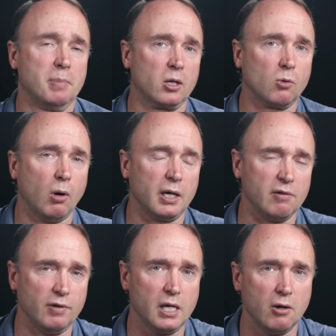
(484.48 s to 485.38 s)
better quality
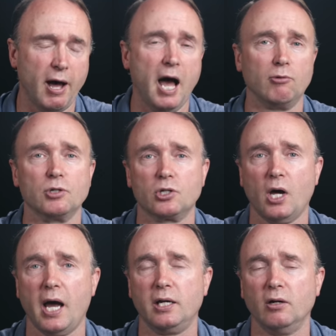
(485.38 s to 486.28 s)
video
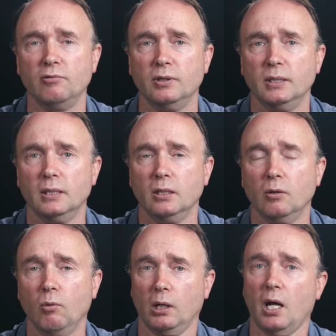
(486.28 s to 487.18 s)
outside of
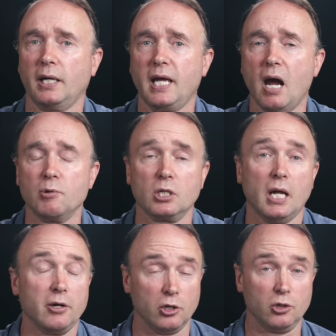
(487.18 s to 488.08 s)
what a lot of cameras
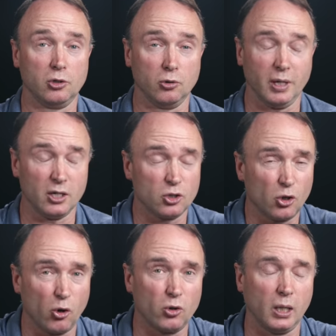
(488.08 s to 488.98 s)
allow you to do
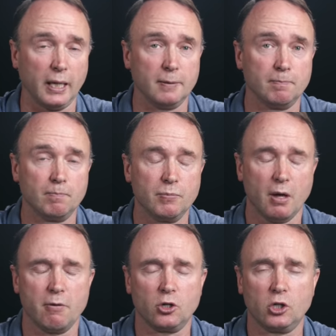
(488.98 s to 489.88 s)
internally.
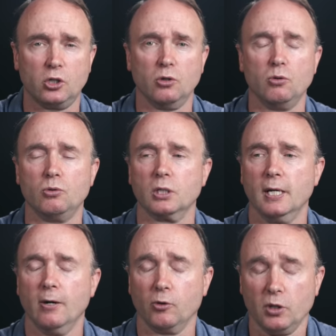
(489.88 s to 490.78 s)
The huge,
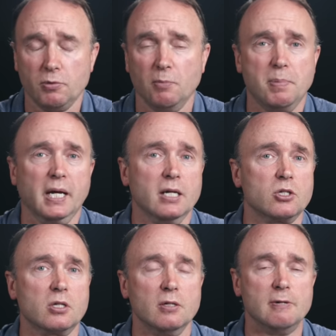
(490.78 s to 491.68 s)
or the
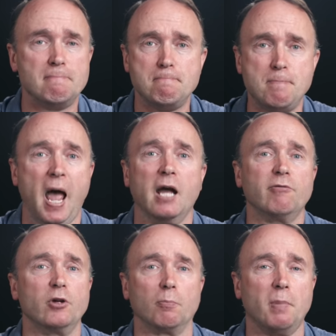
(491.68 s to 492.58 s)
biggest bang
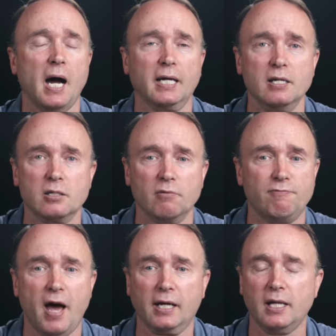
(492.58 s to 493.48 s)
for your buck is the
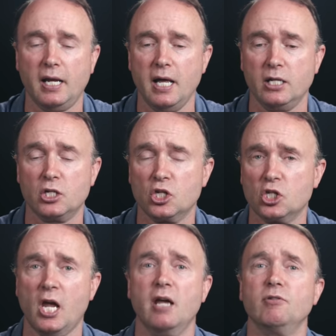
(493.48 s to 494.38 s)
fact that it
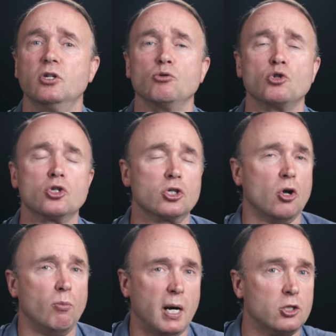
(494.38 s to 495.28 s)
saves you
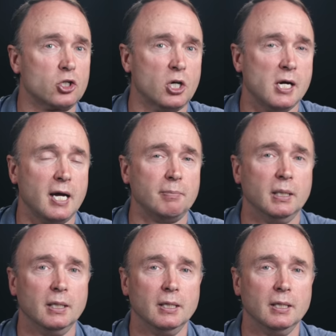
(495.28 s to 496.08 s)
so much time.